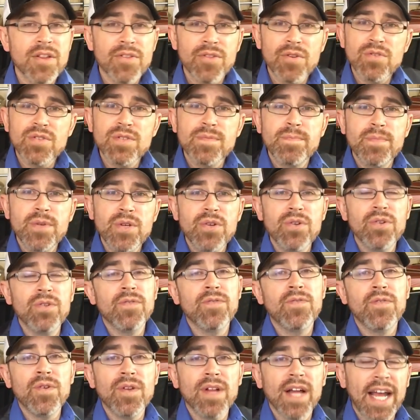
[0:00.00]
Those
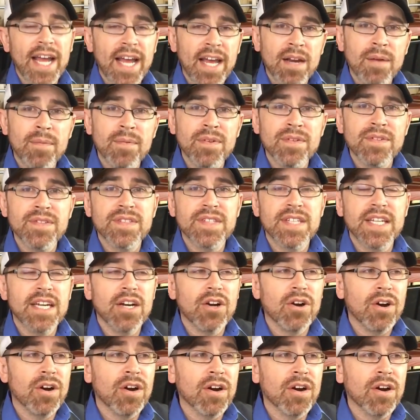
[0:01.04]
beautiful animals that